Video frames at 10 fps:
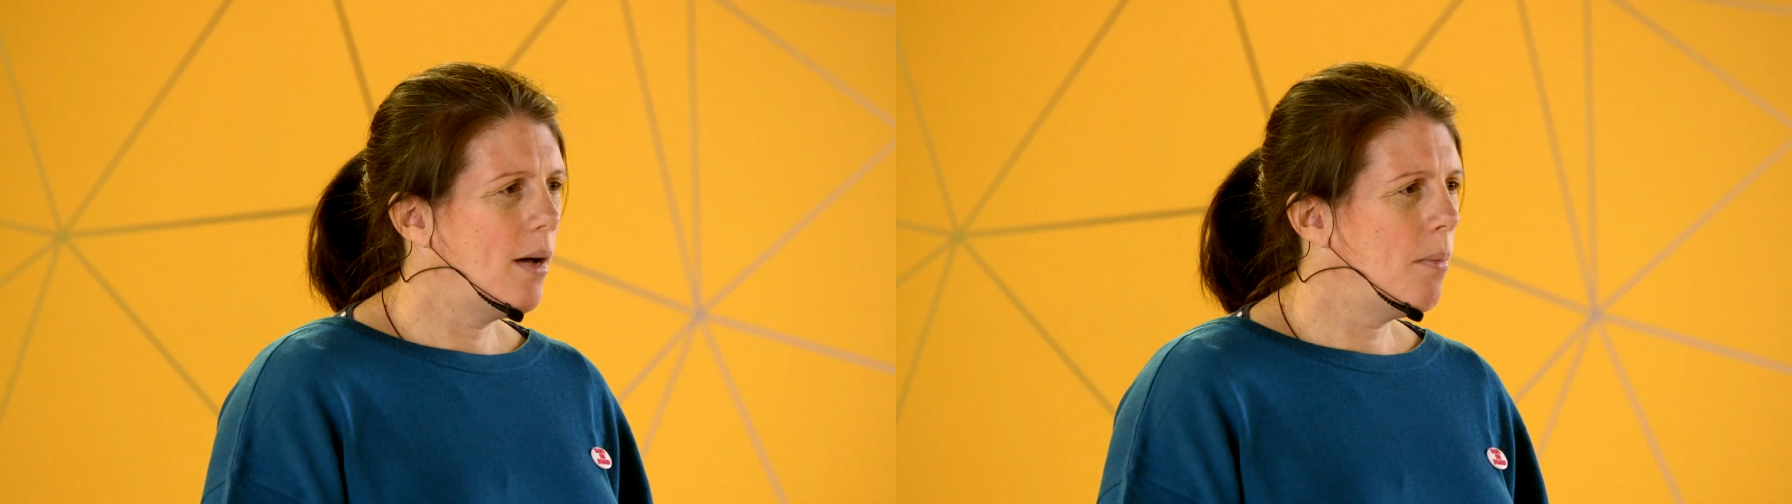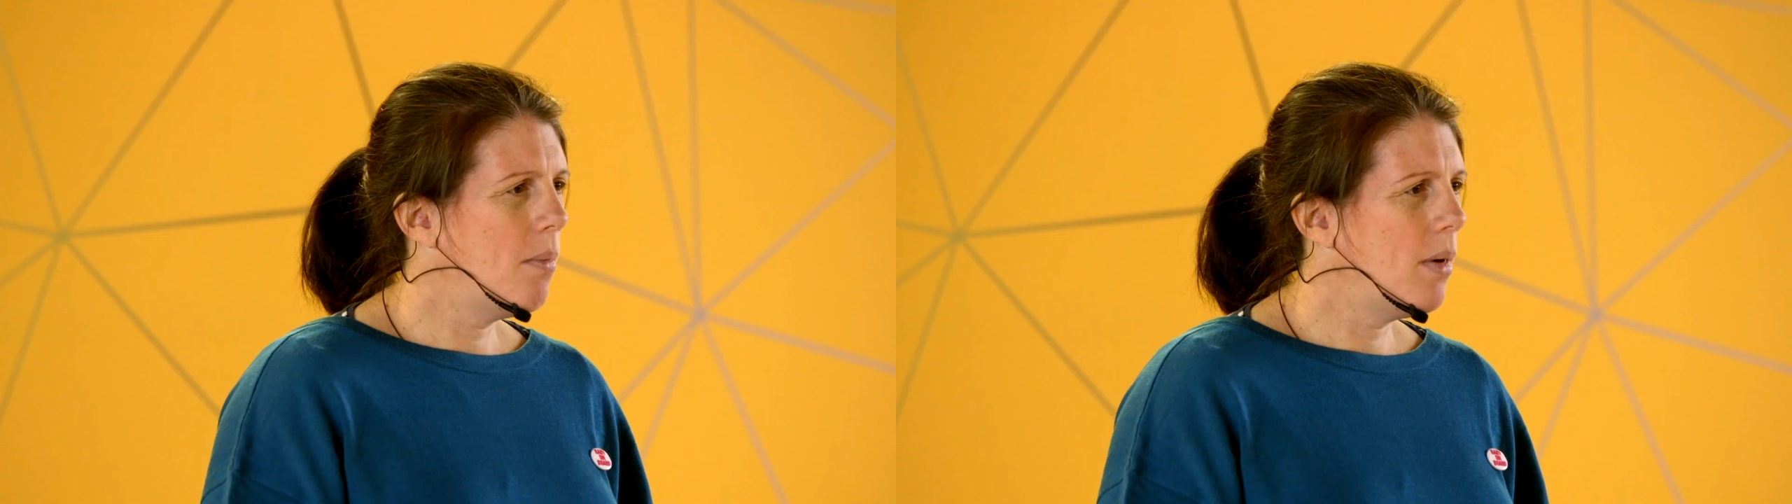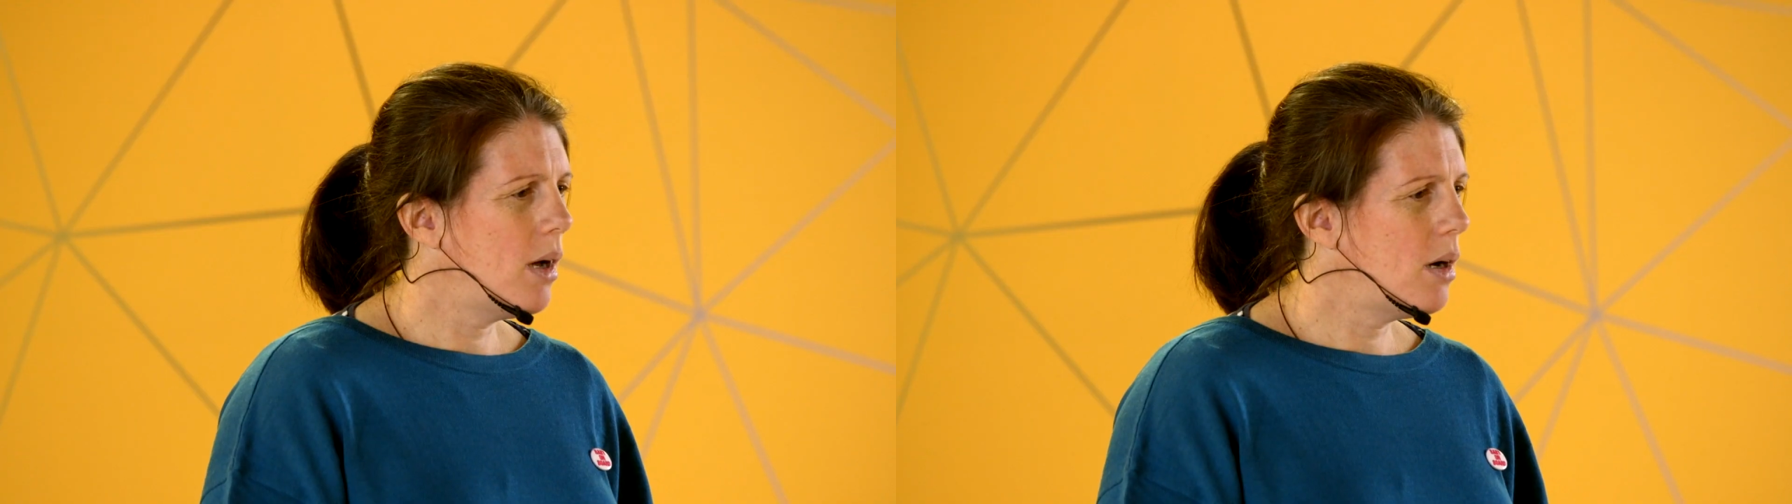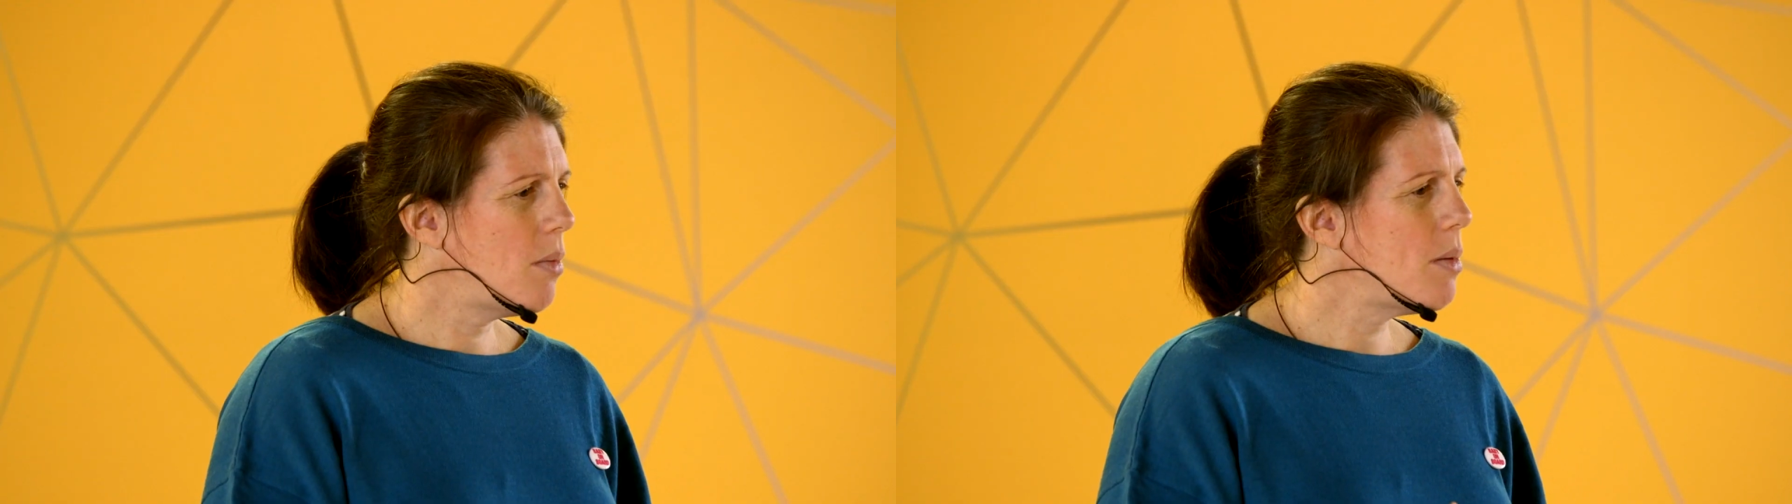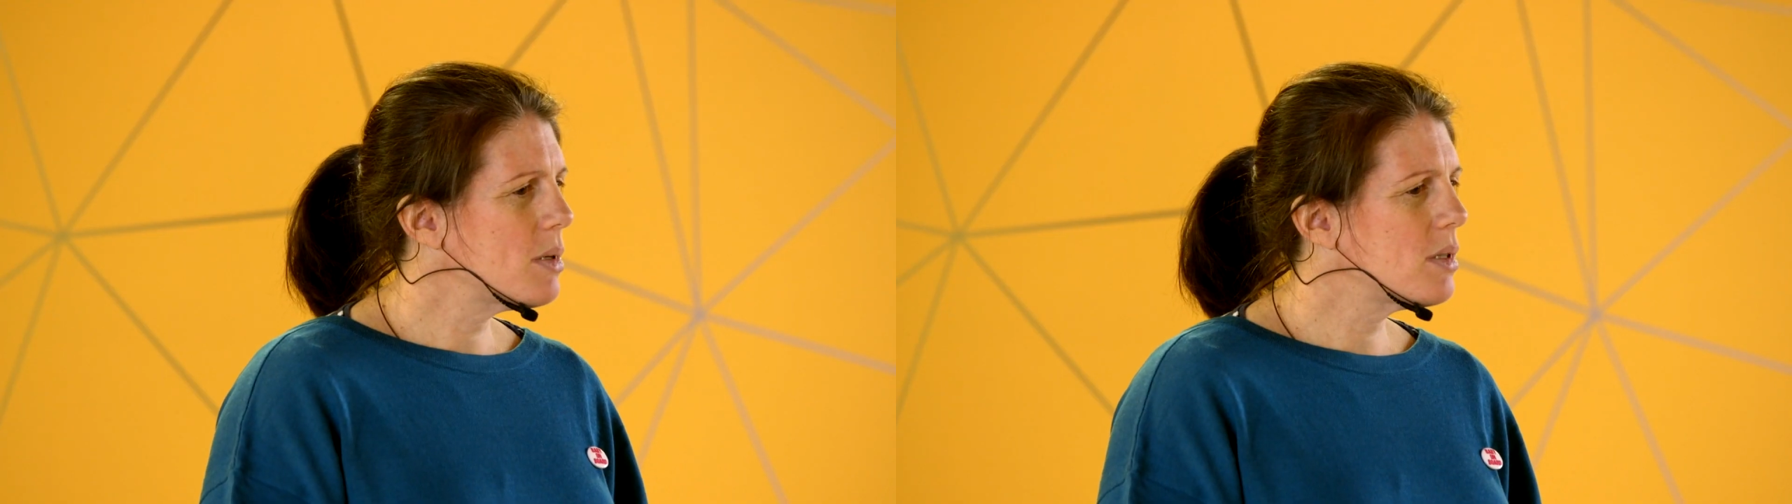And I
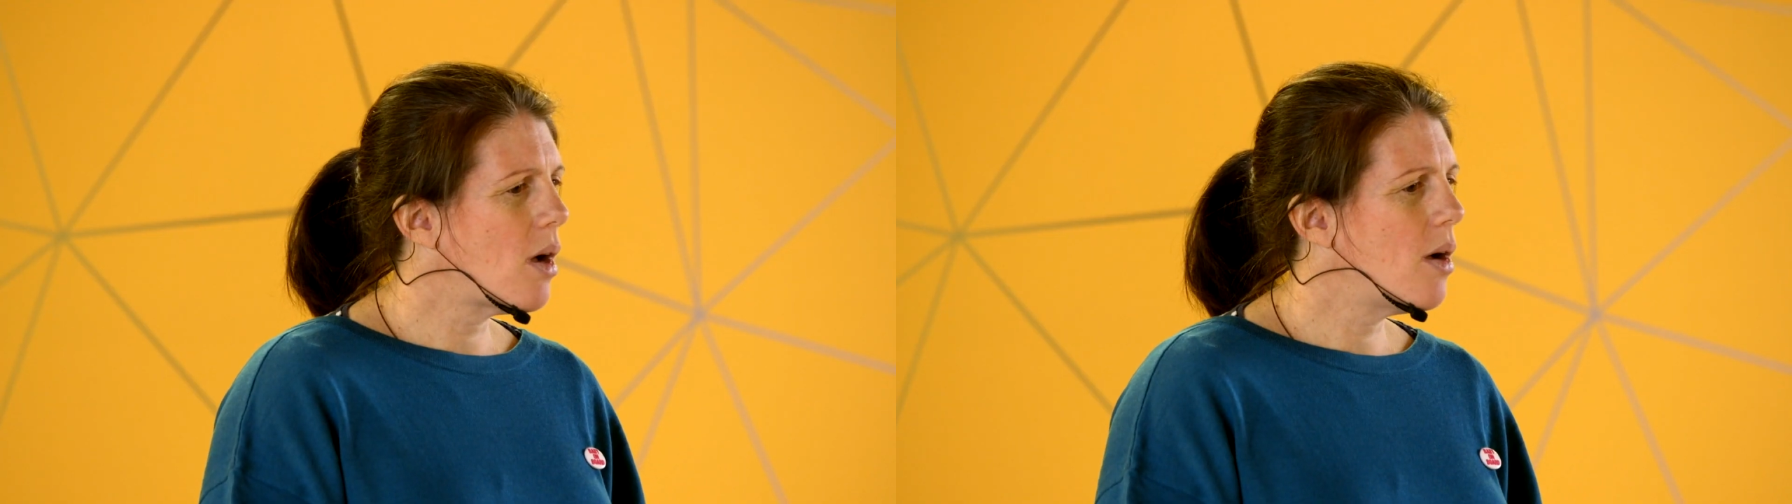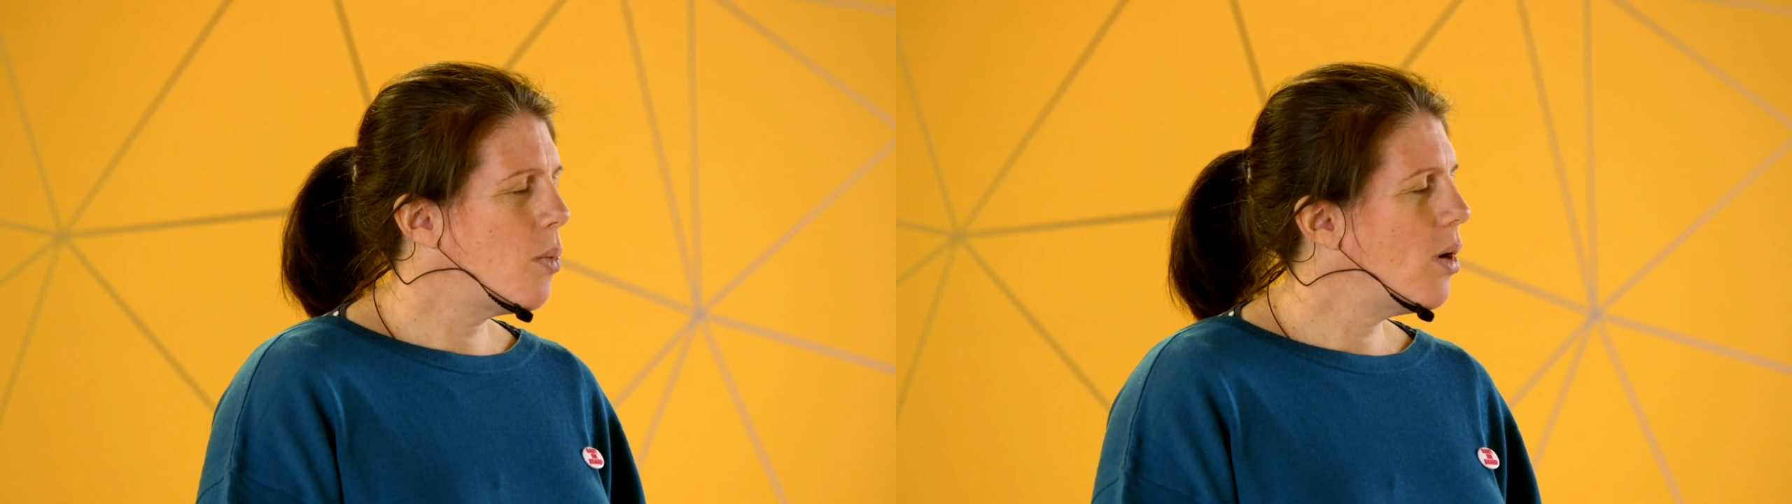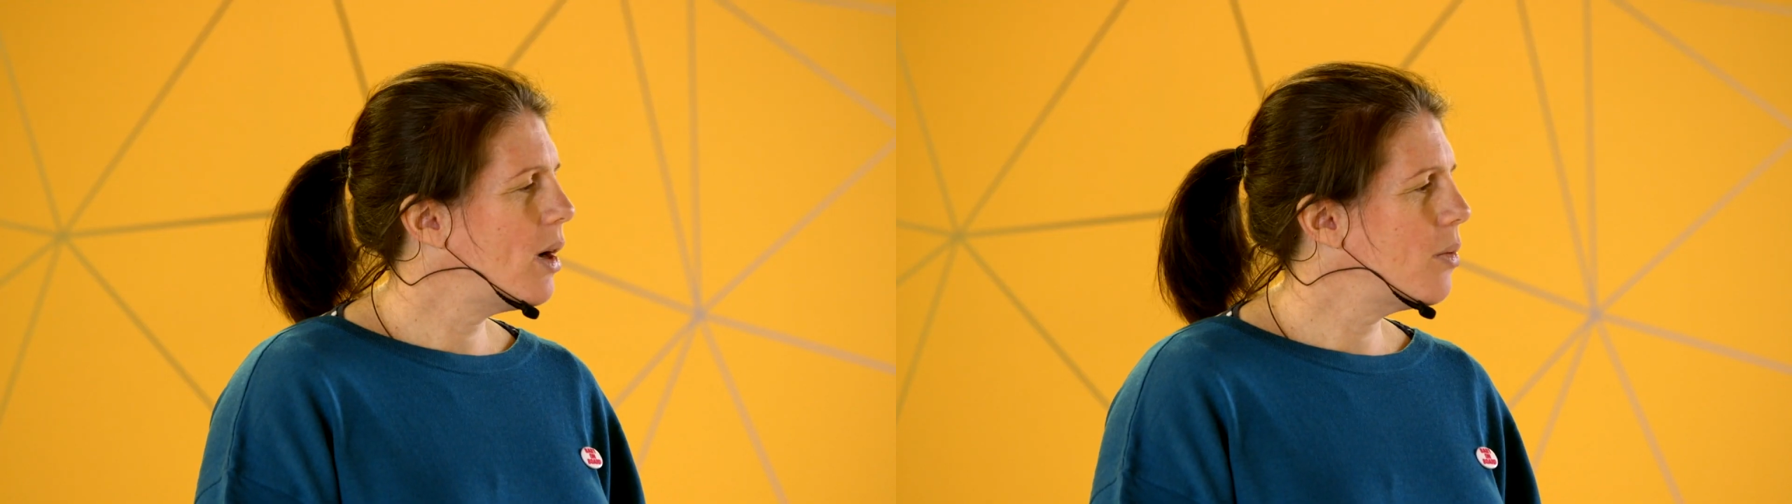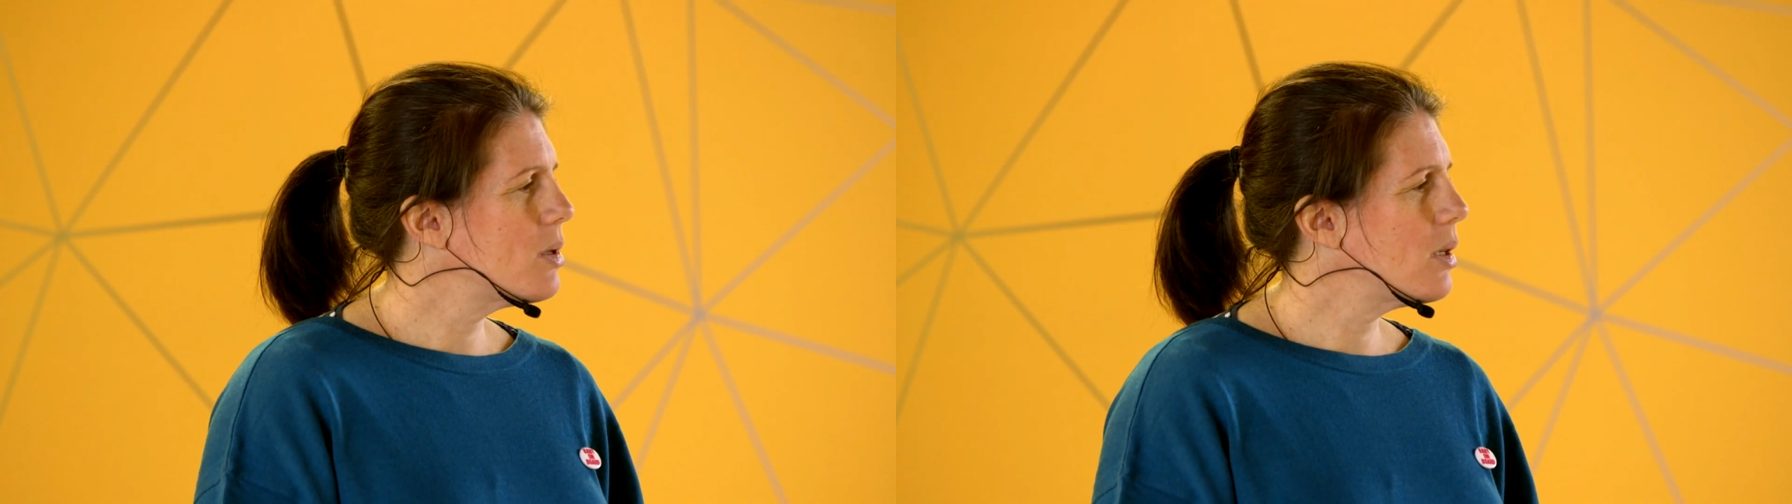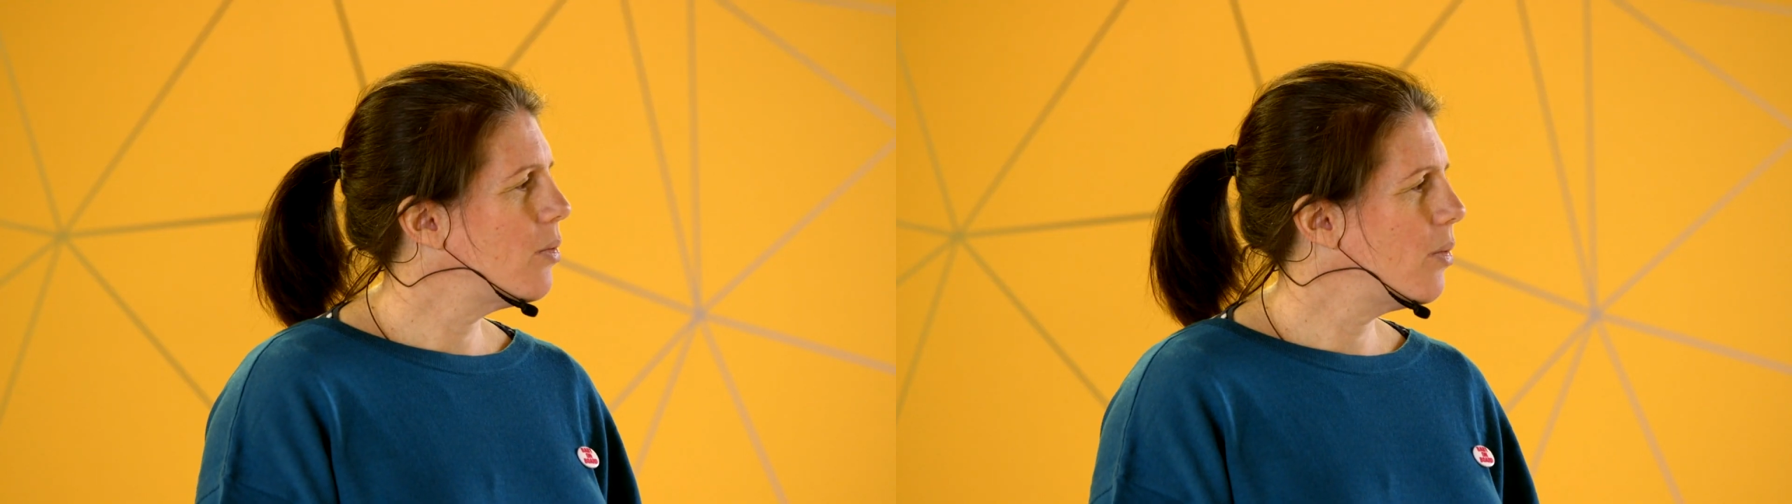remember starting working
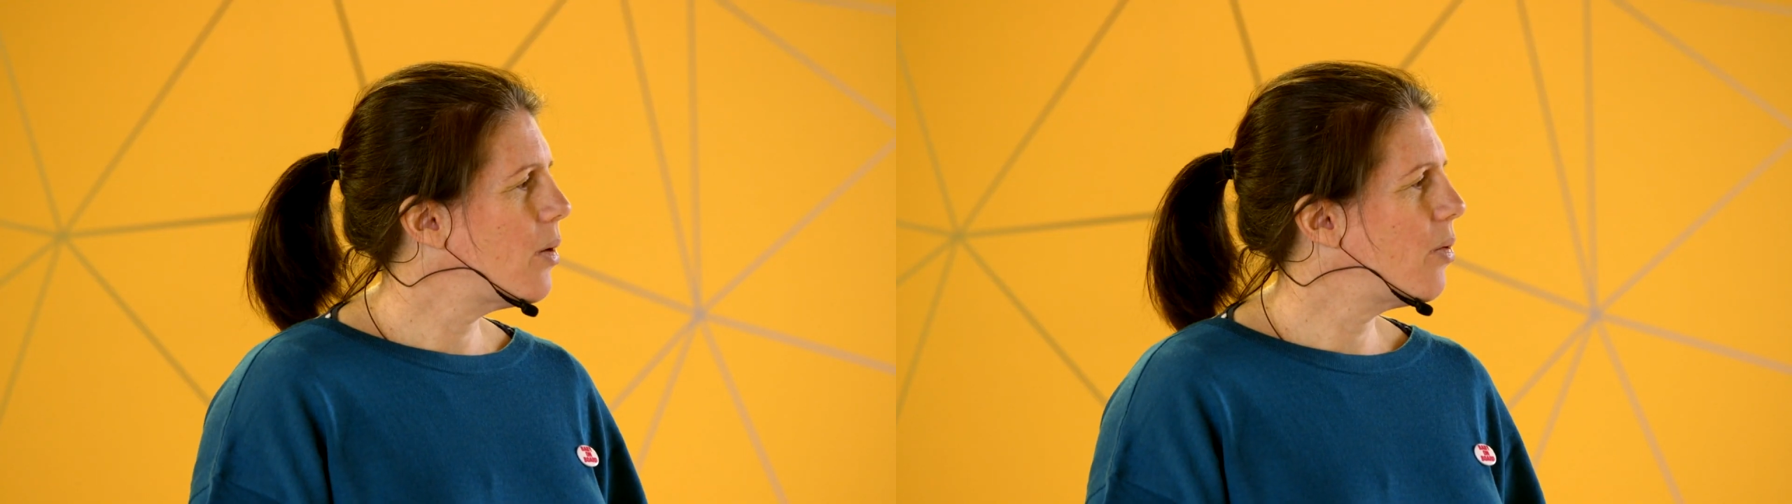with some of them.